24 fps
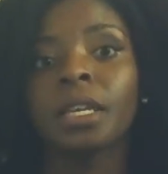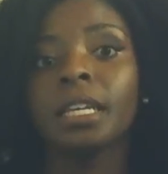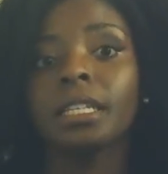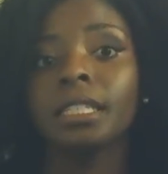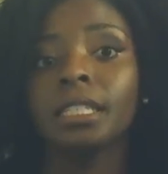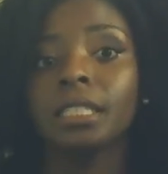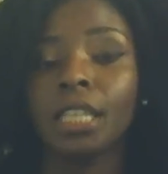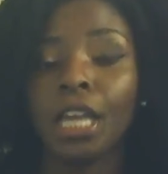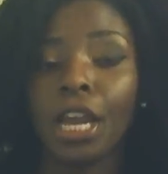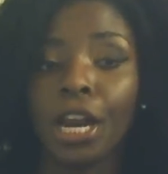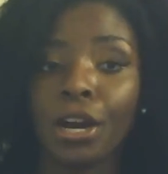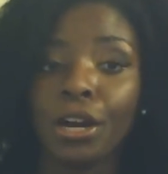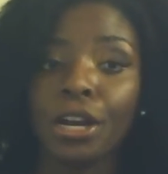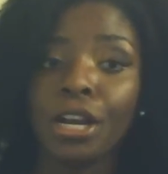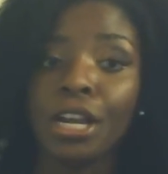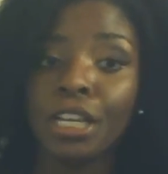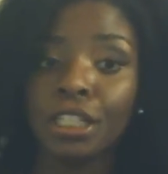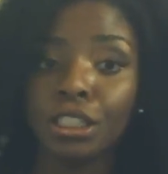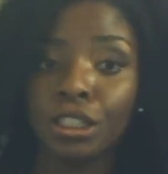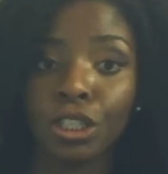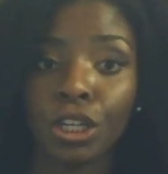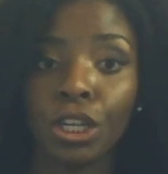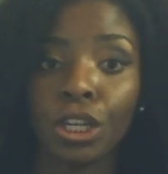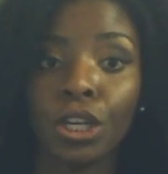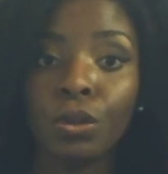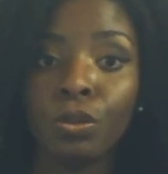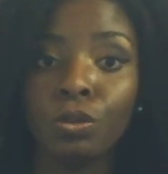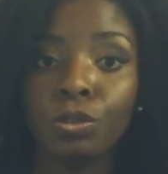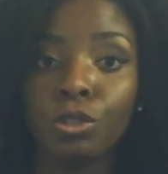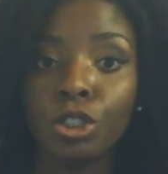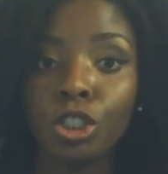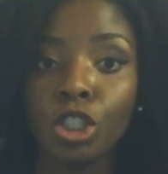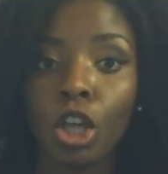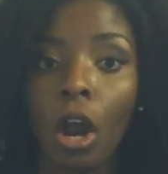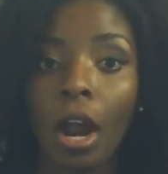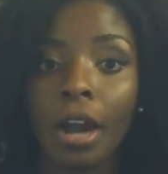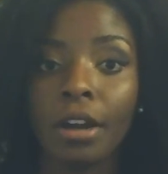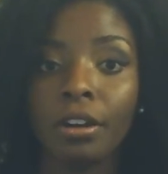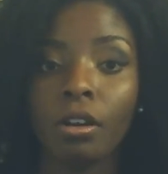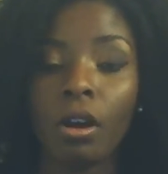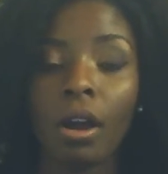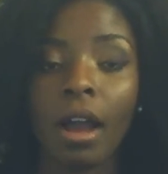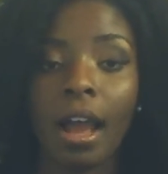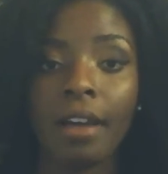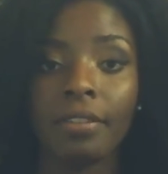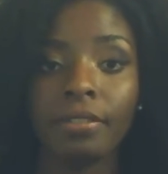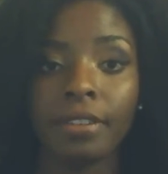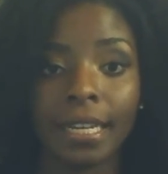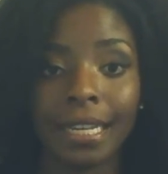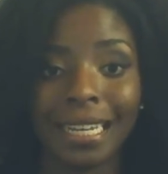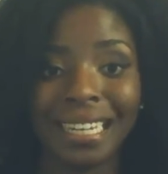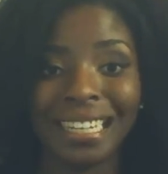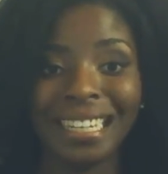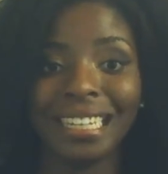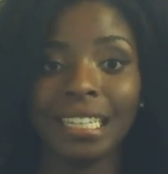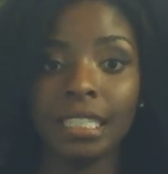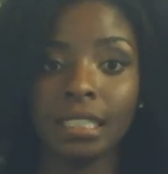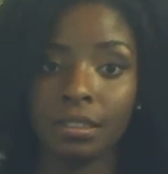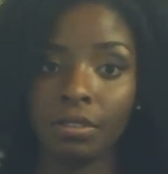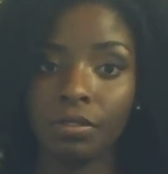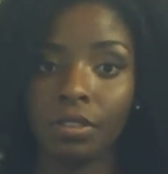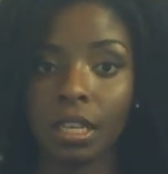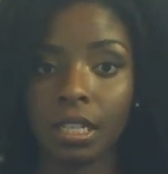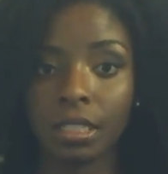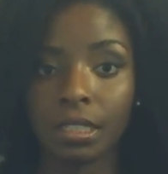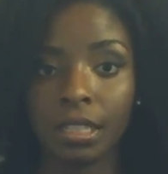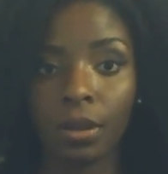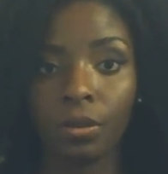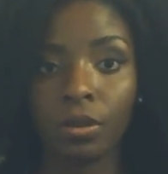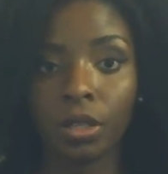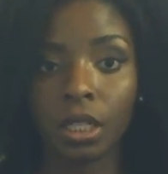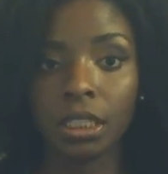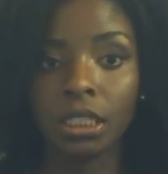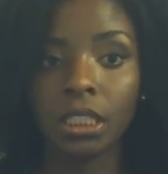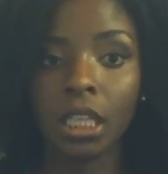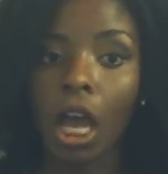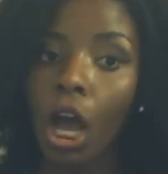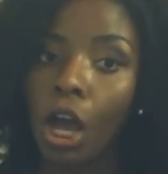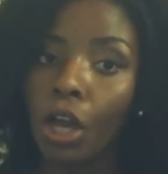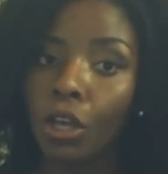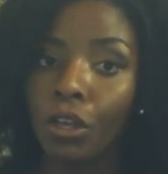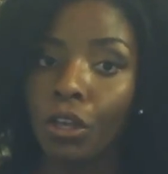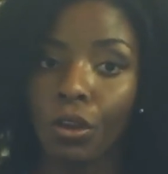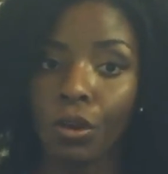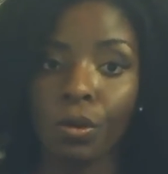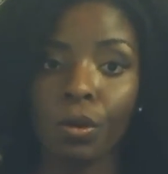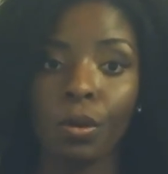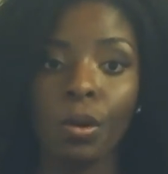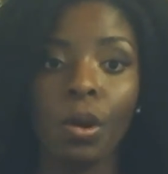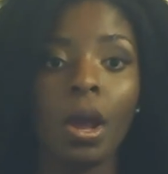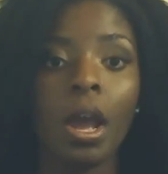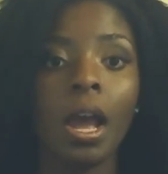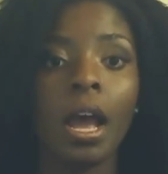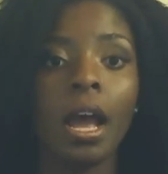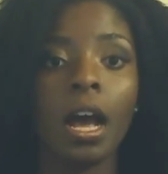this hair is new, so I don't have like a list of things I want to tell you.